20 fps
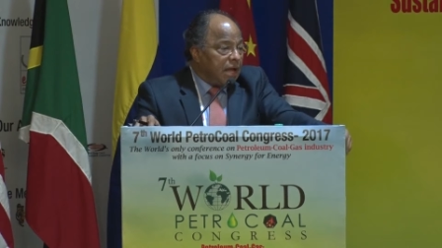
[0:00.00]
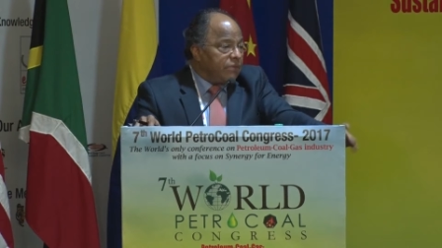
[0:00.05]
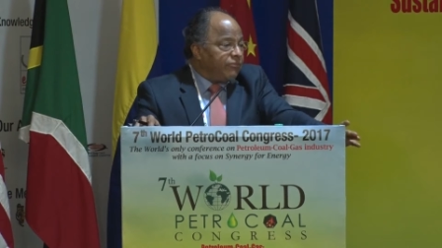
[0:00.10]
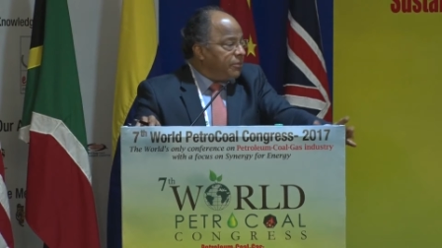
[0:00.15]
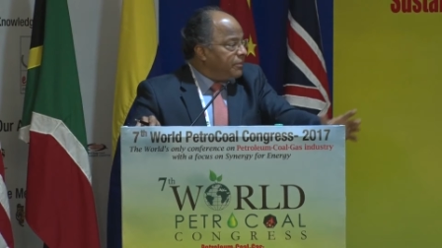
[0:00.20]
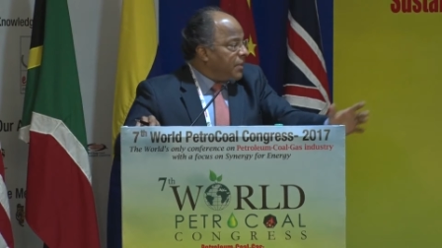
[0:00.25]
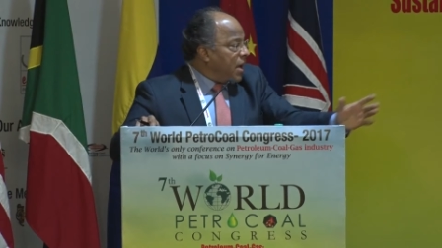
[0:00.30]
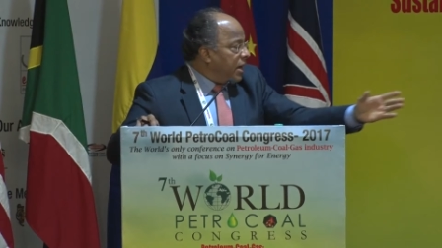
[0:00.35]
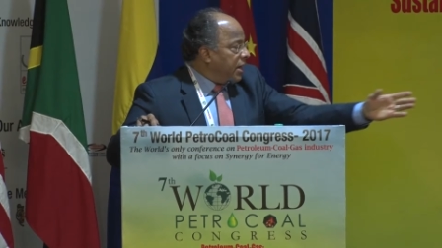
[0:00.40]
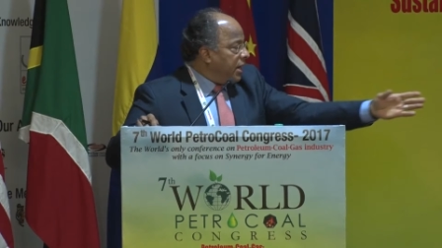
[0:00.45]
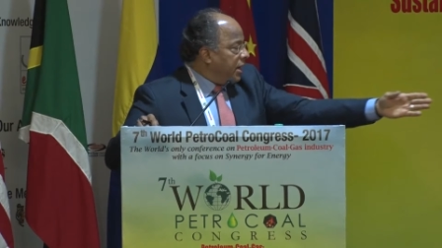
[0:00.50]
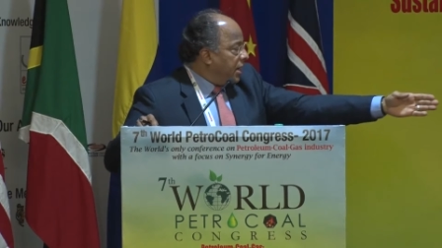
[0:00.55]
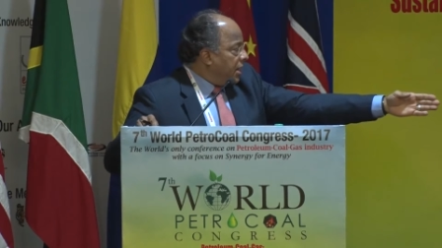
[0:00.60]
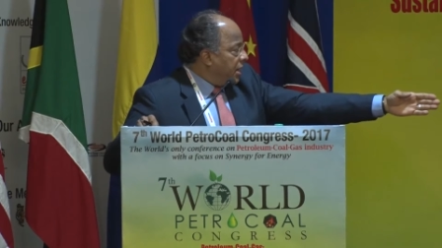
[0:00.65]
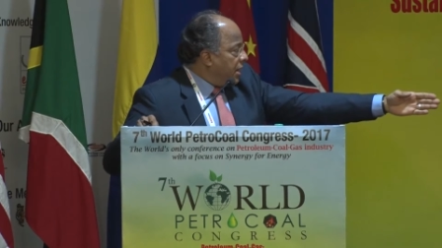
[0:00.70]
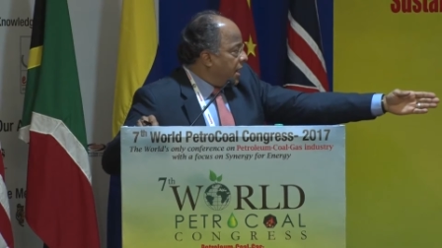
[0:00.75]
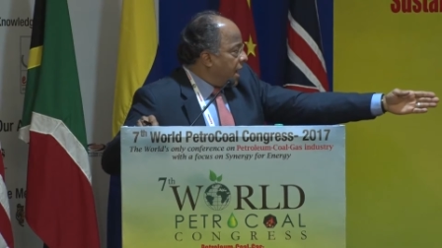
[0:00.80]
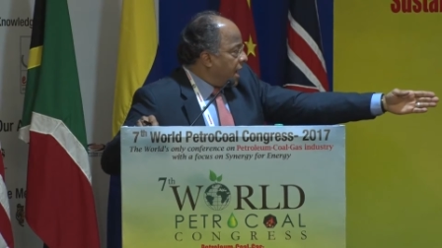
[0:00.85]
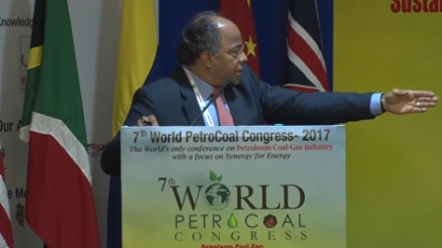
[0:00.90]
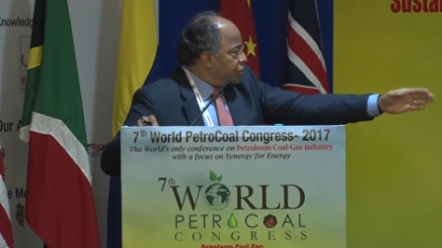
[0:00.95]

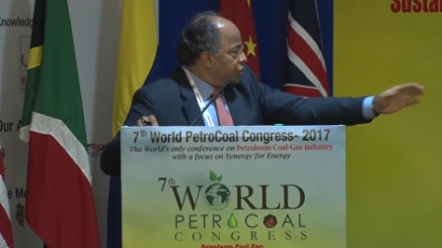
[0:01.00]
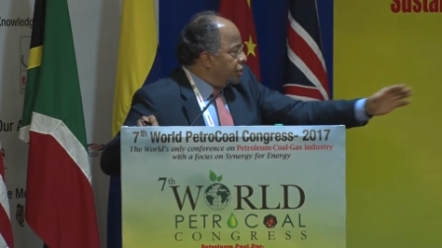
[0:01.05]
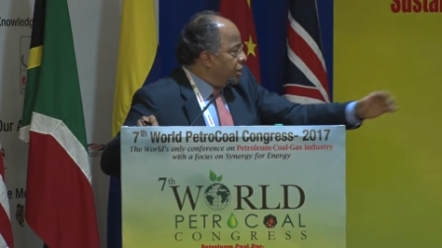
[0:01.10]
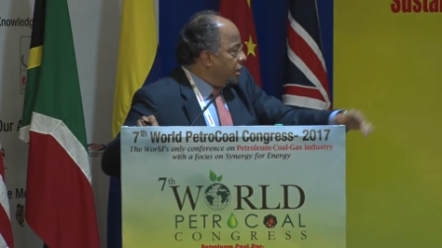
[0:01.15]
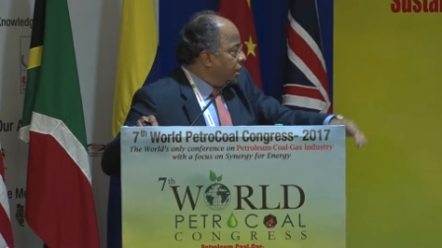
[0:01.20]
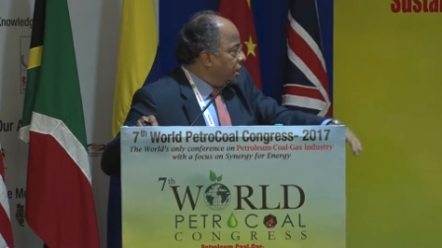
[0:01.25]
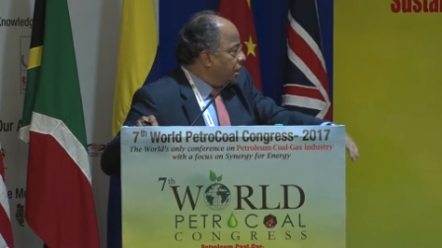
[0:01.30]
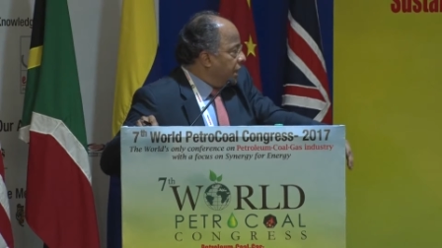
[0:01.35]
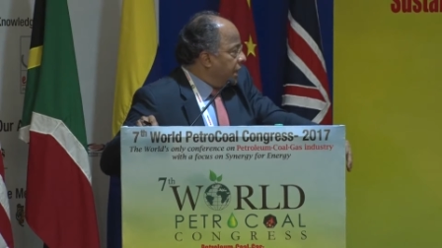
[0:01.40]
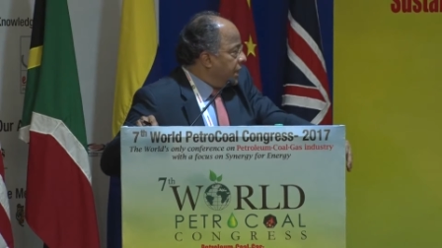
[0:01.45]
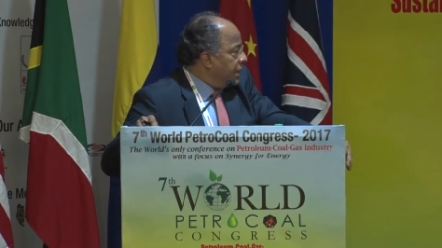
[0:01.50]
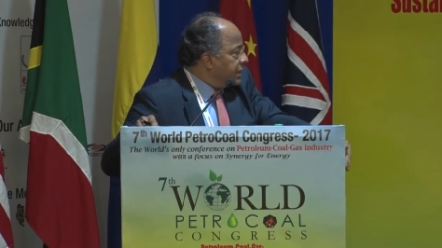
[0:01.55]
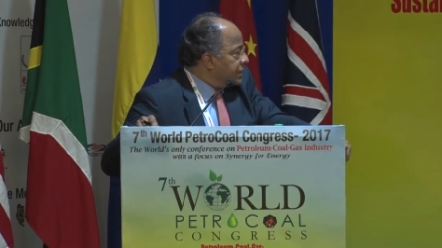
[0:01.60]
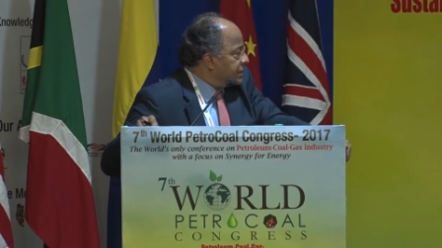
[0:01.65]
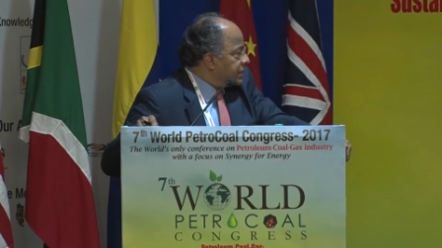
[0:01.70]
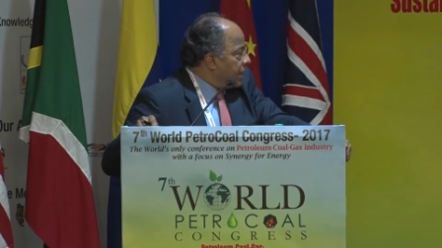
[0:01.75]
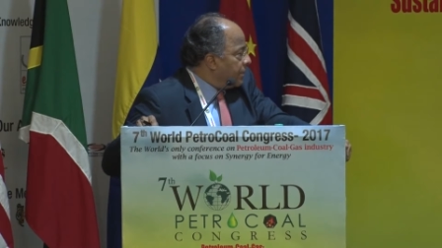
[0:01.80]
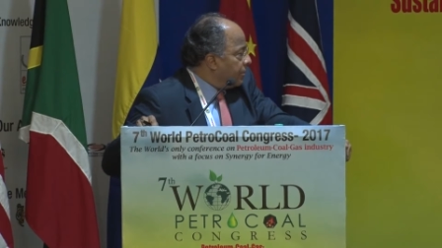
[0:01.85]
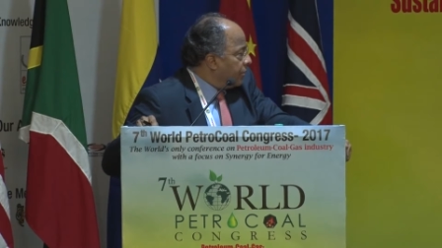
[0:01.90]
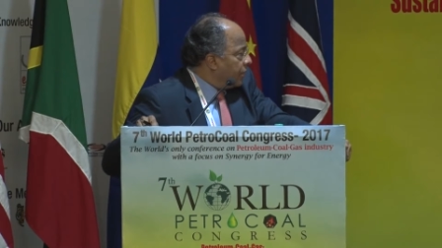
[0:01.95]
everybody last year in
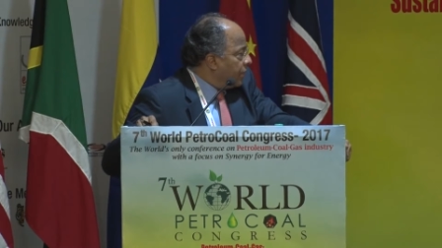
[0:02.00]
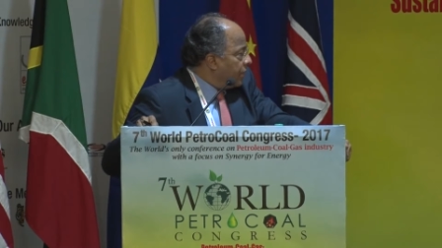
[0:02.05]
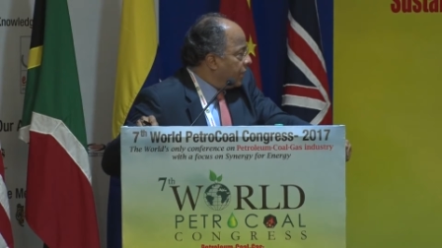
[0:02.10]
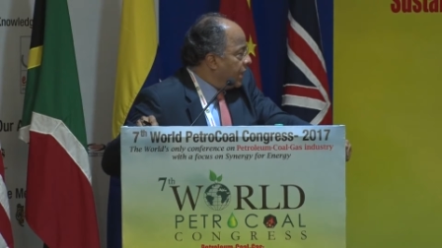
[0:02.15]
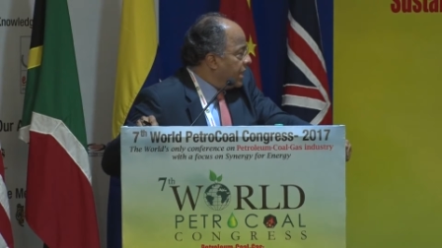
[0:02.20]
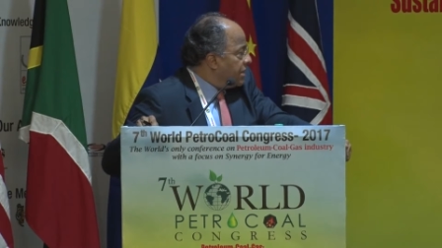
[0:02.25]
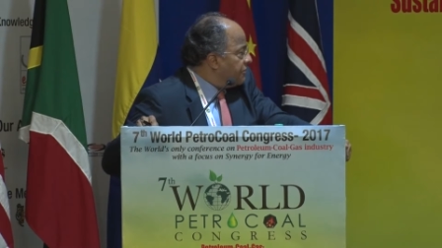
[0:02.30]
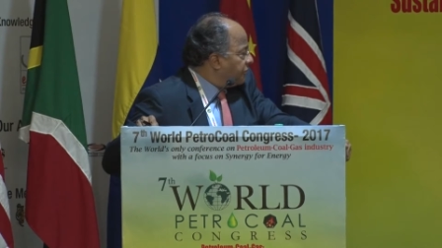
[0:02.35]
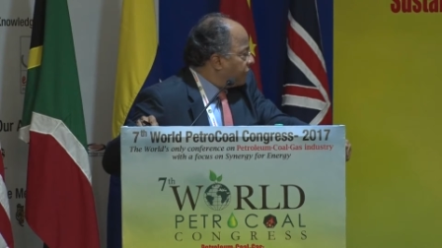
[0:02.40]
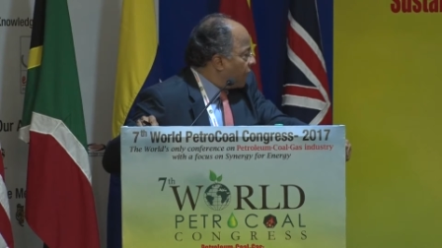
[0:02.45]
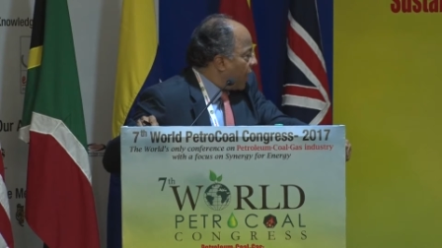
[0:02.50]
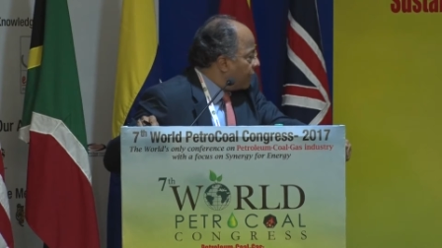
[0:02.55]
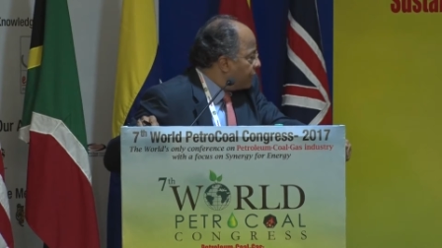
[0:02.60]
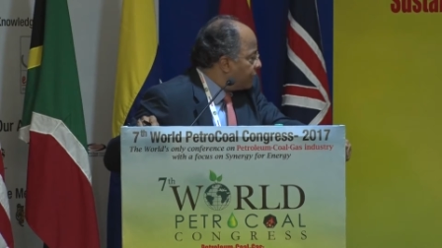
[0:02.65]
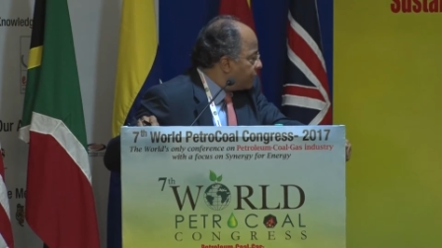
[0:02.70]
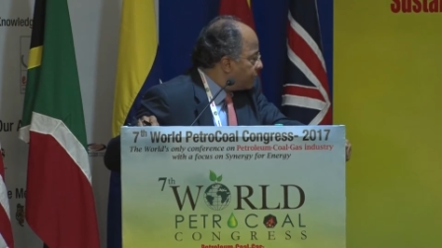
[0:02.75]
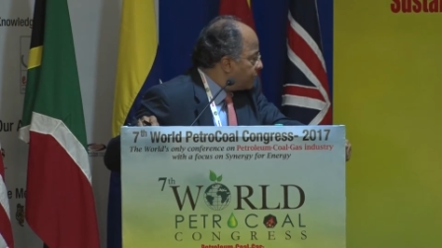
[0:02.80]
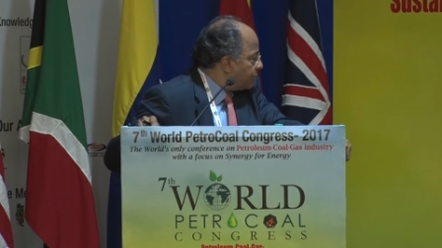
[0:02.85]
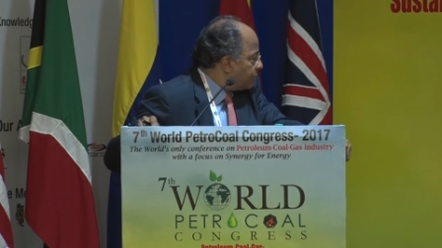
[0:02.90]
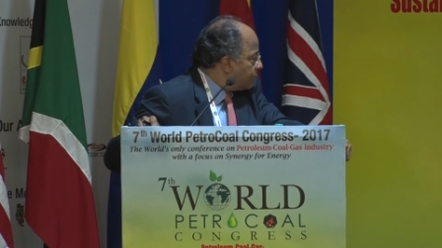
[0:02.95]
December in
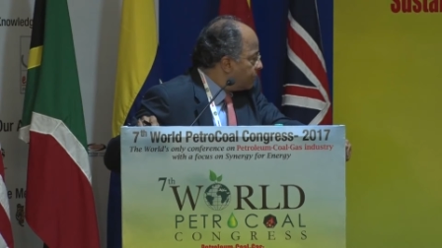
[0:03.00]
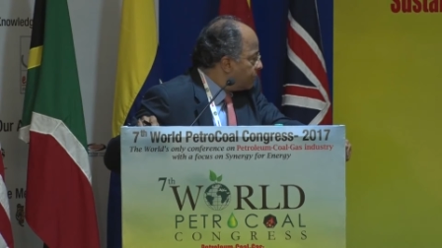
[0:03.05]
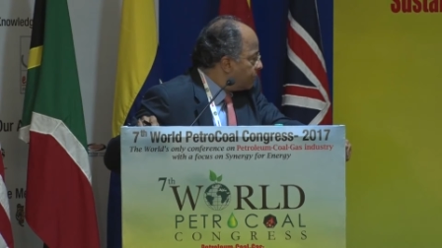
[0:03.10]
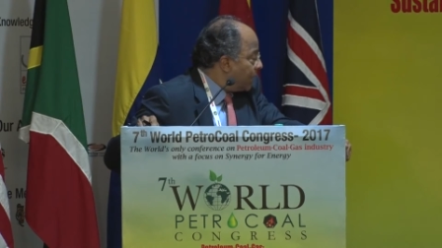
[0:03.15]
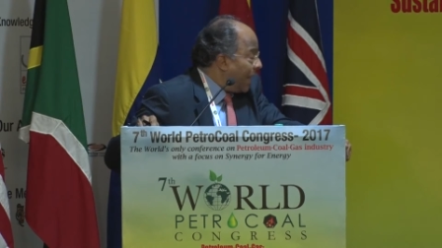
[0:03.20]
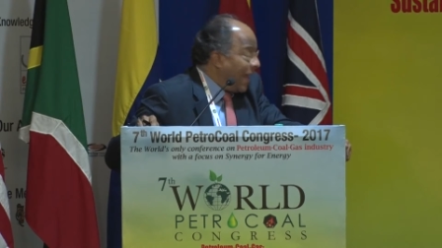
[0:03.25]
France,